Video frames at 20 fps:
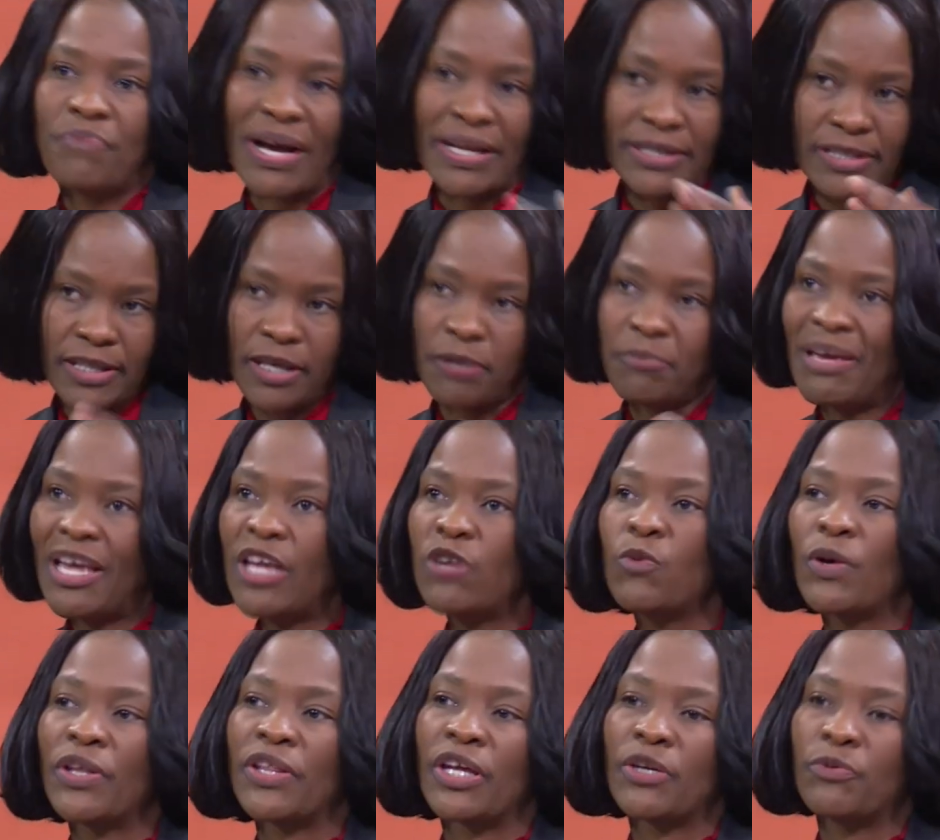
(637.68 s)
But the main
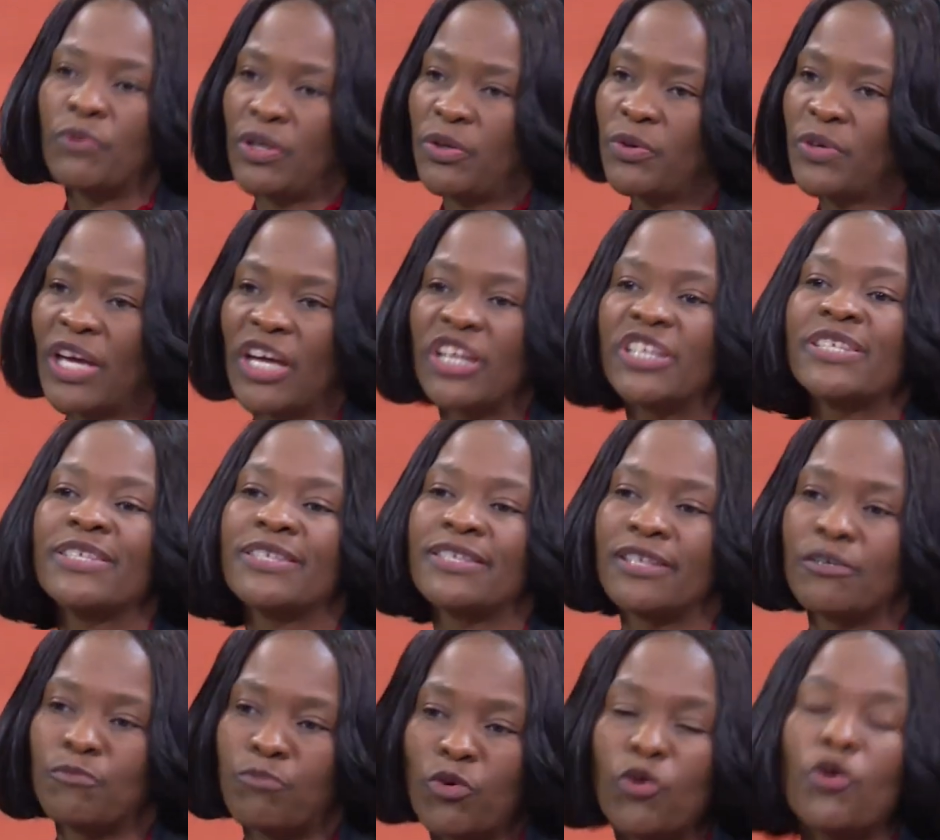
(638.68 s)
one that we look at is
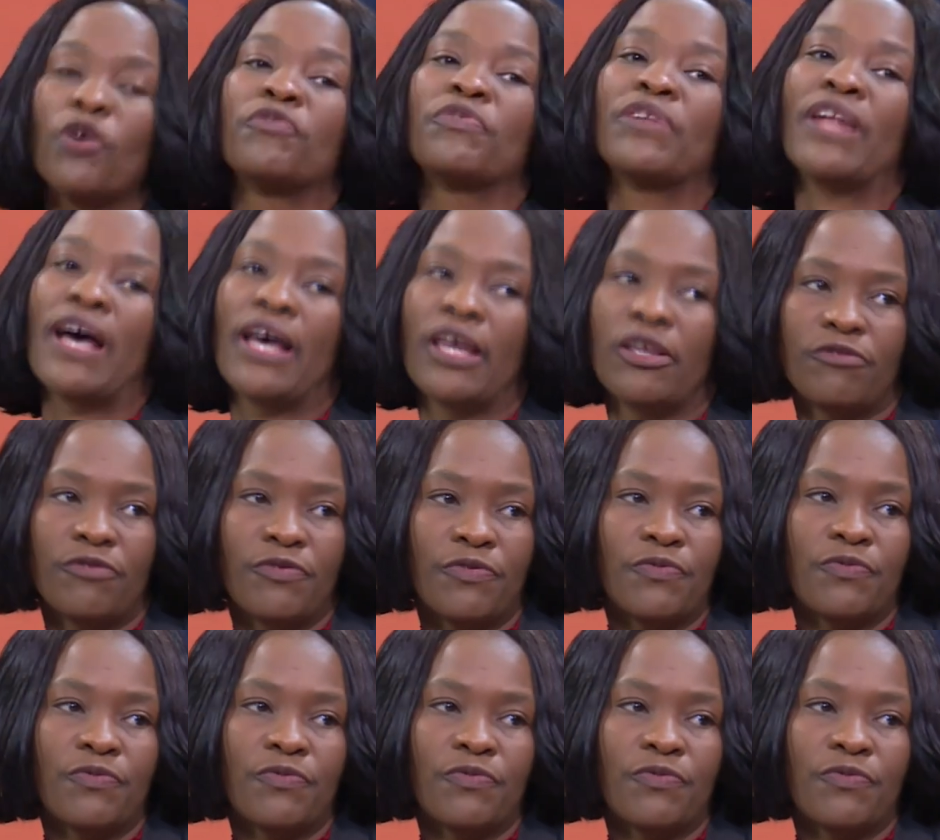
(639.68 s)
the book of life.